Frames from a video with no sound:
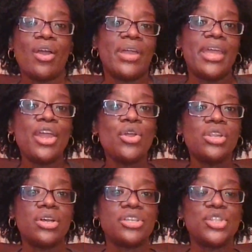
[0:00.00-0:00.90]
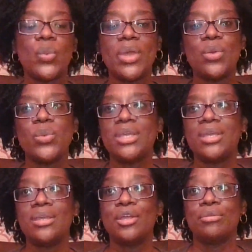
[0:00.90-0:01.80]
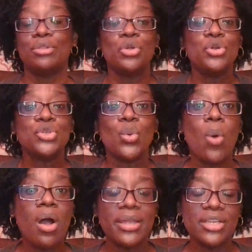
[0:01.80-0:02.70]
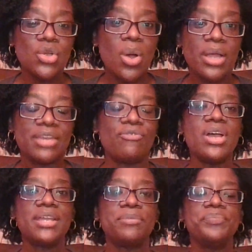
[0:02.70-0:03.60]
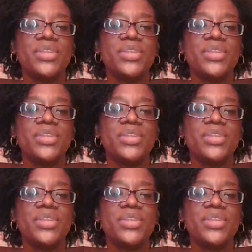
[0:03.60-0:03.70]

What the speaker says: our hair looks, the way we learn to walk and talk and run,